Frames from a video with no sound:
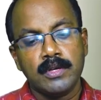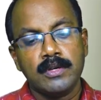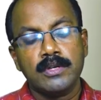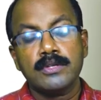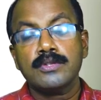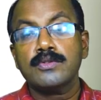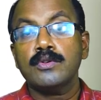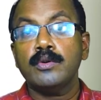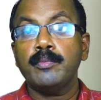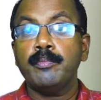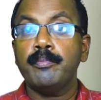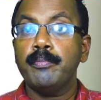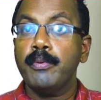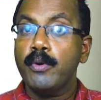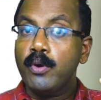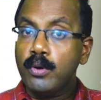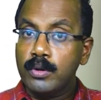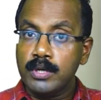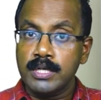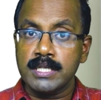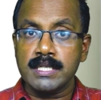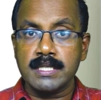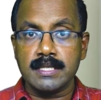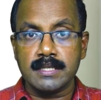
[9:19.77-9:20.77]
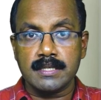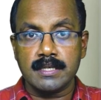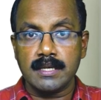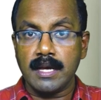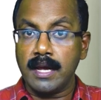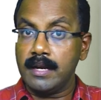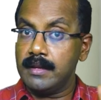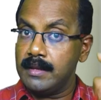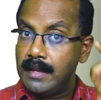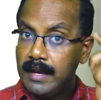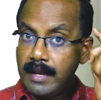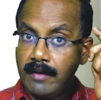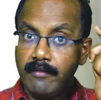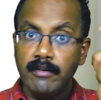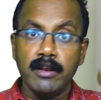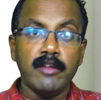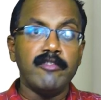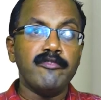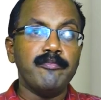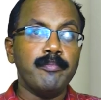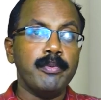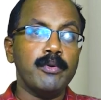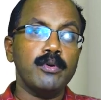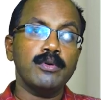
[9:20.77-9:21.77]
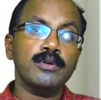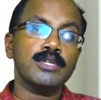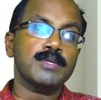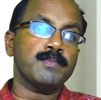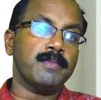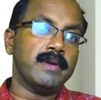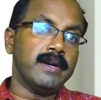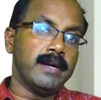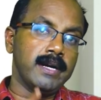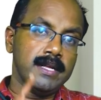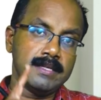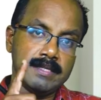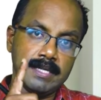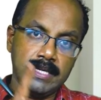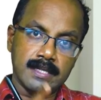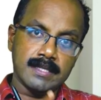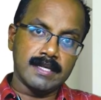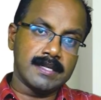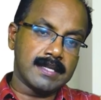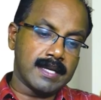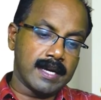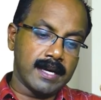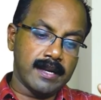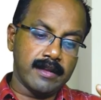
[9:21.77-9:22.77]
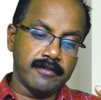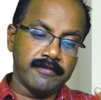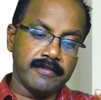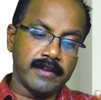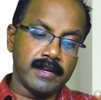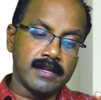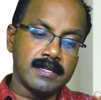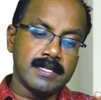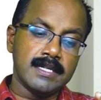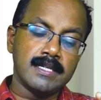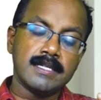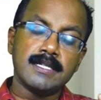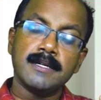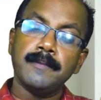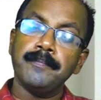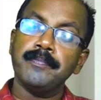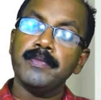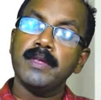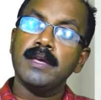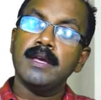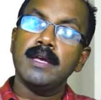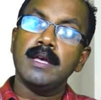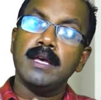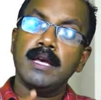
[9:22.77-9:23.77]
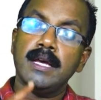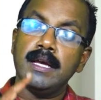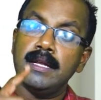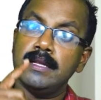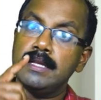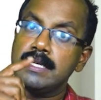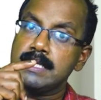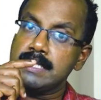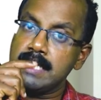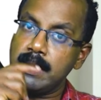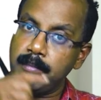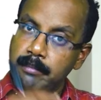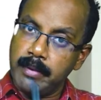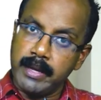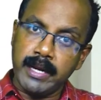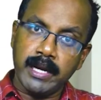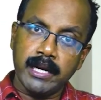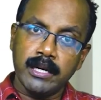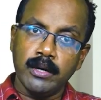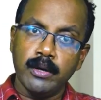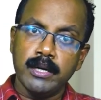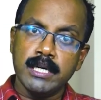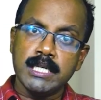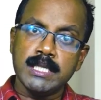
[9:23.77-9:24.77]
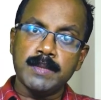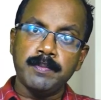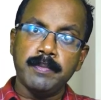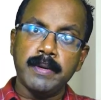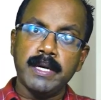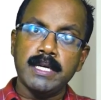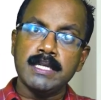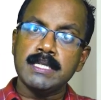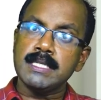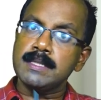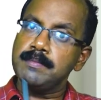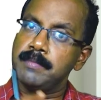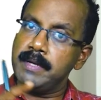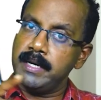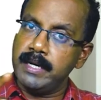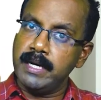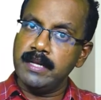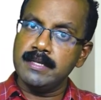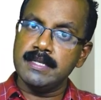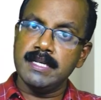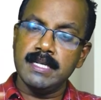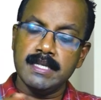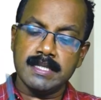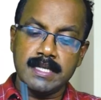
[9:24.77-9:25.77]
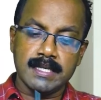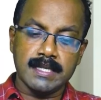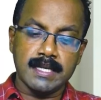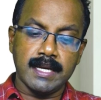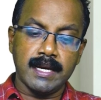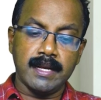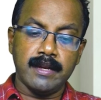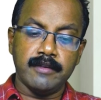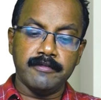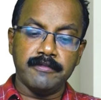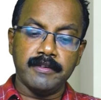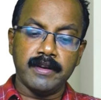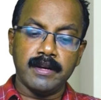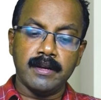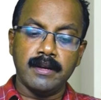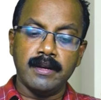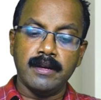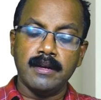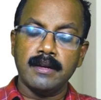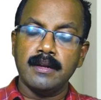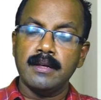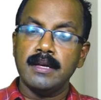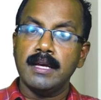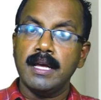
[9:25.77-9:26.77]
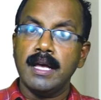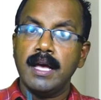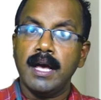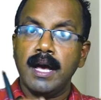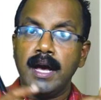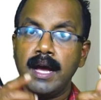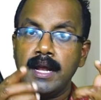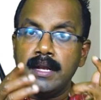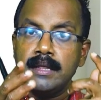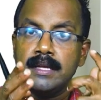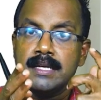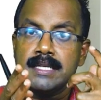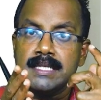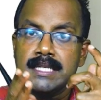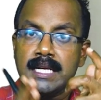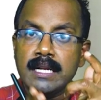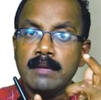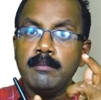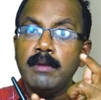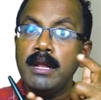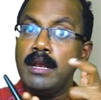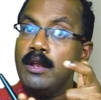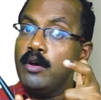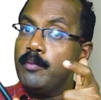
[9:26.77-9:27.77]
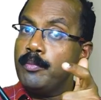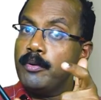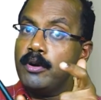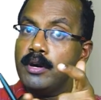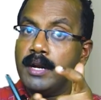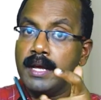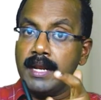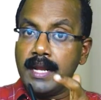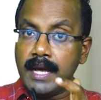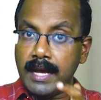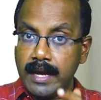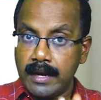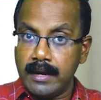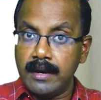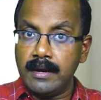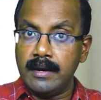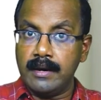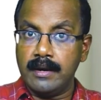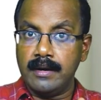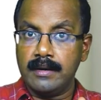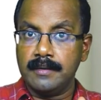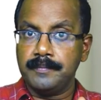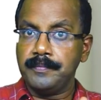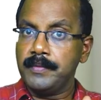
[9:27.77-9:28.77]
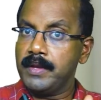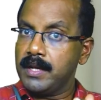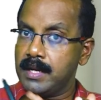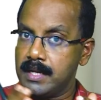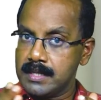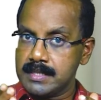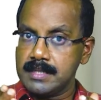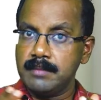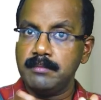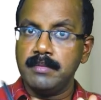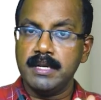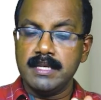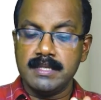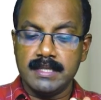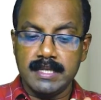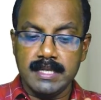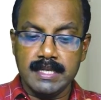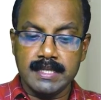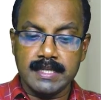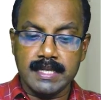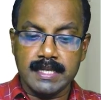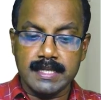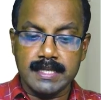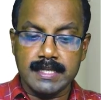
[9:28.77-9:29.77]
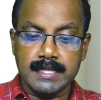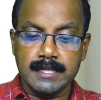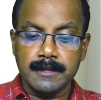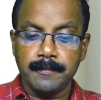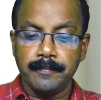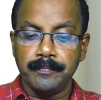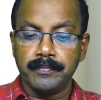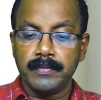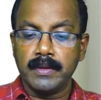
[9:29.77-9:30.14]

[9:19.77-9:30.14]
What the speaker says: So PONS, at the level of PONS, many diseases can affect it. In the subarachnoid space, many diseases can affect it. At the Cerebello Pontine angle, there are some diseases.